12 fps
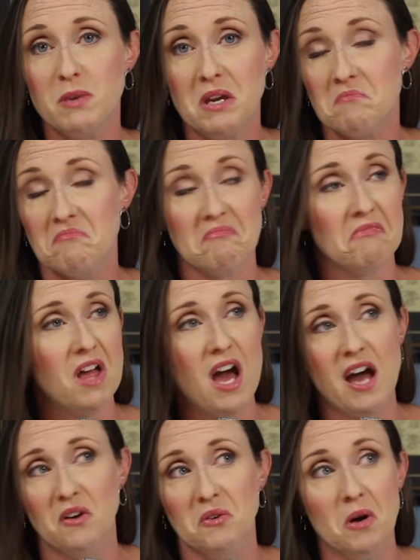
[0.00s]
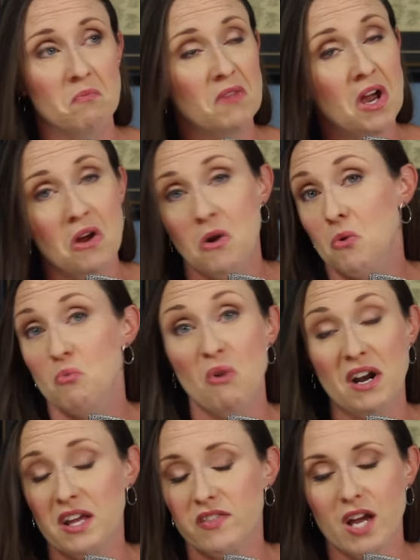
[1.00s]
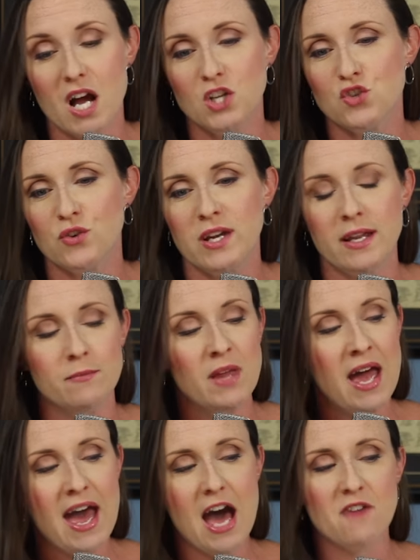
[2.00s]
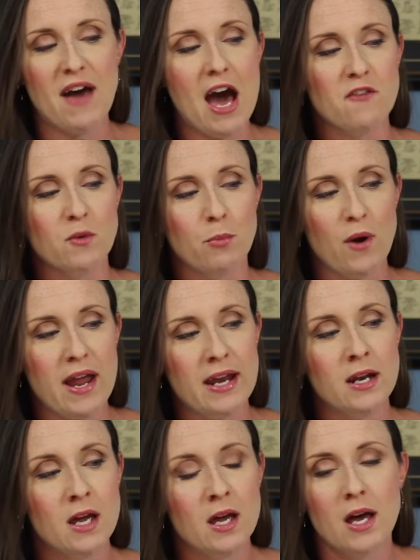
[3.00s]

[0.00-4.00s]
to be, I don't know, running the country and have half a brain,